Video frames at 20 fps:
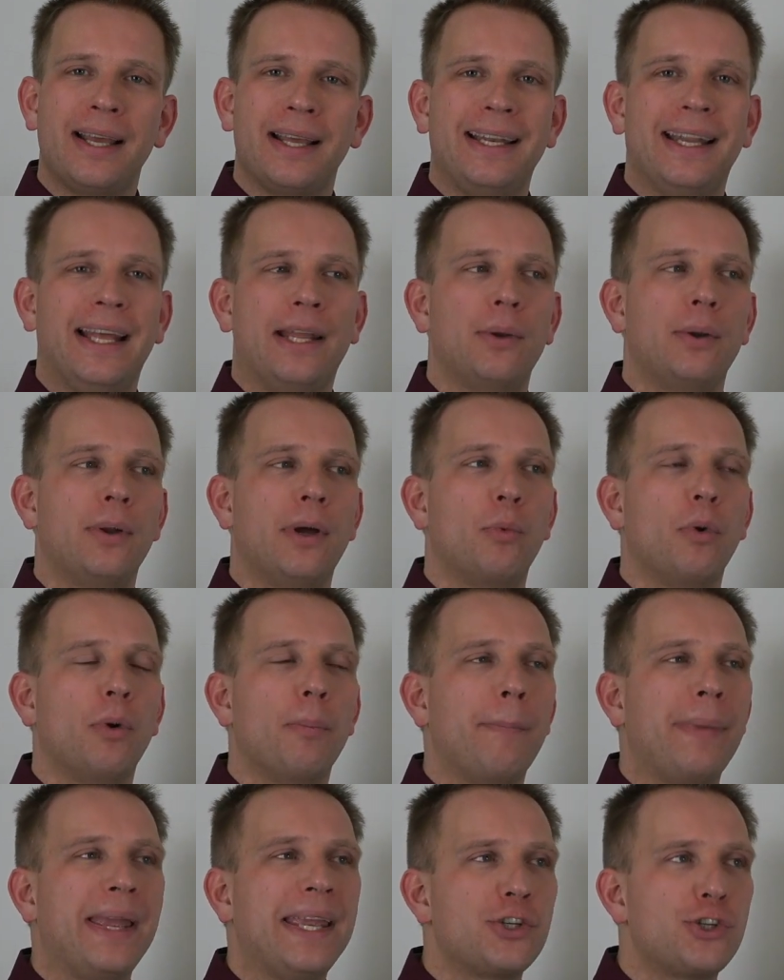that will
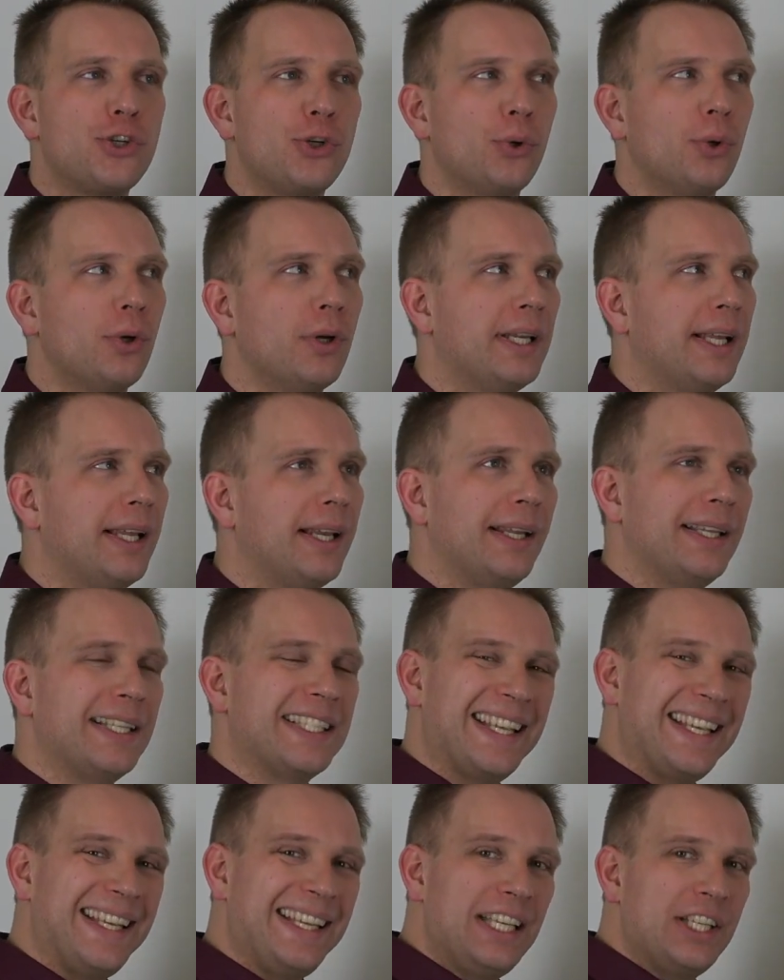make sure that it
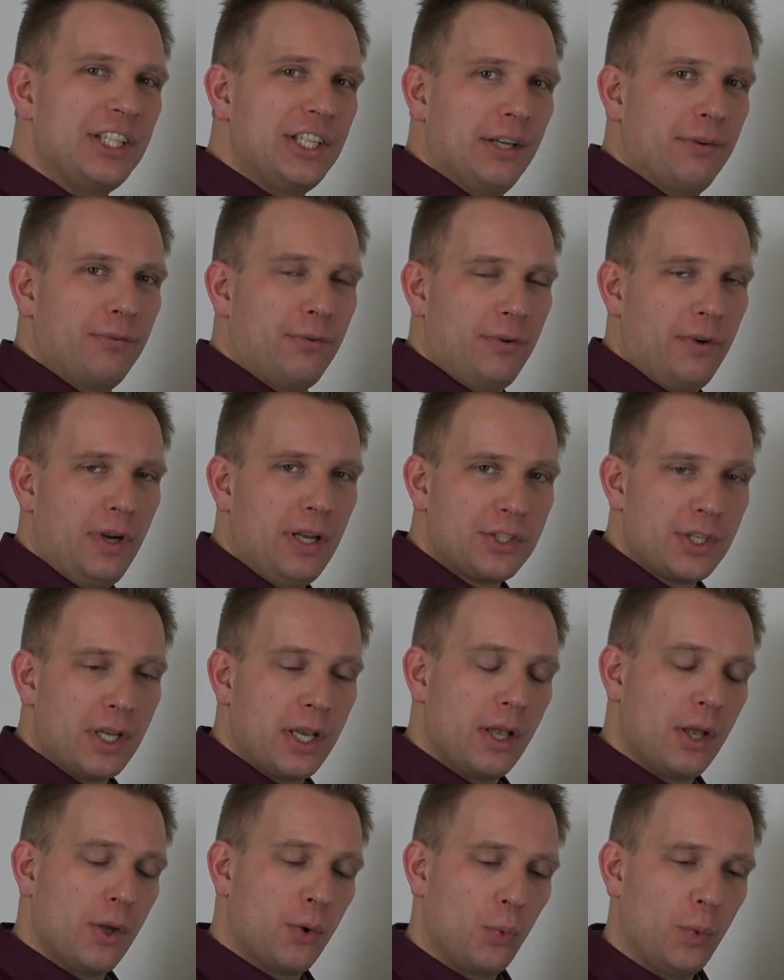is easier for us
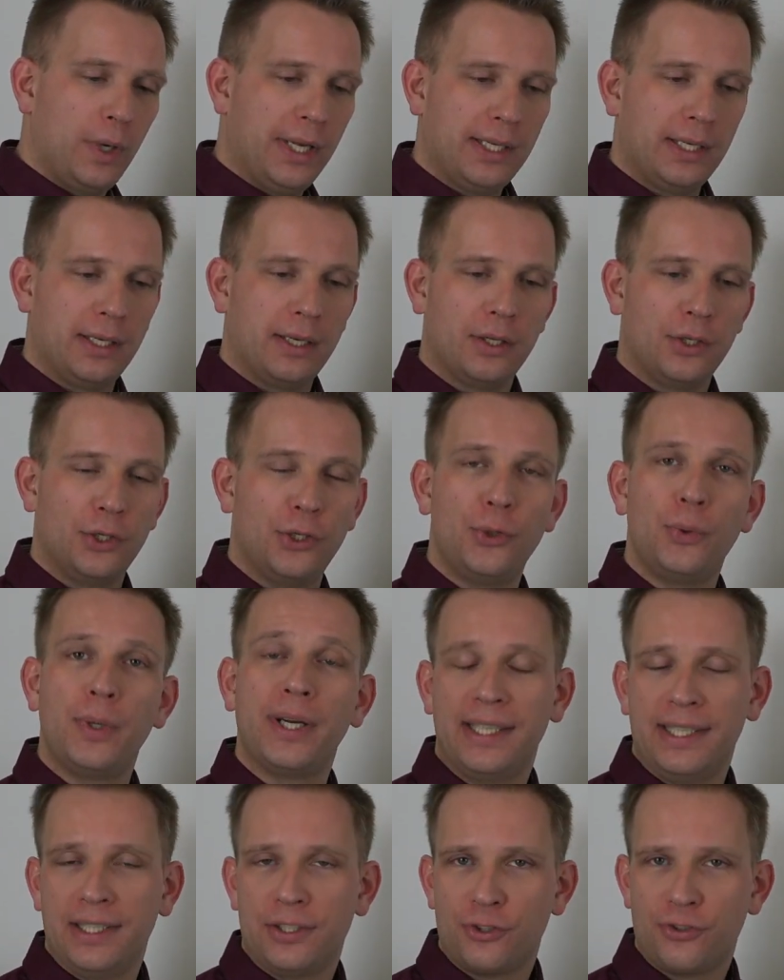when doing
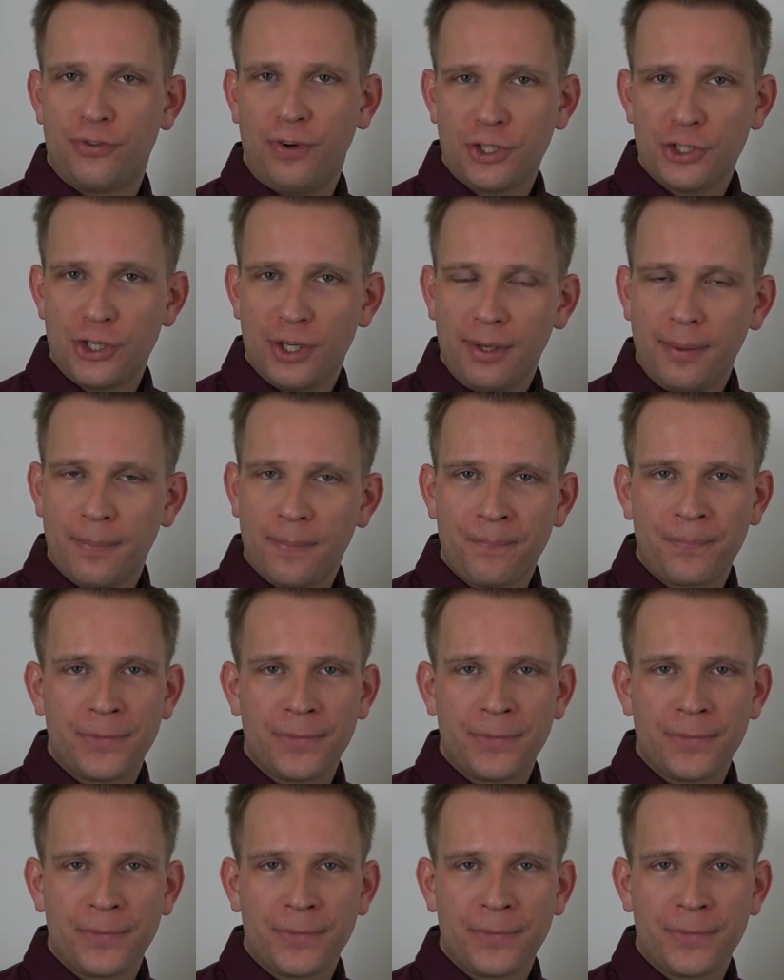the instruction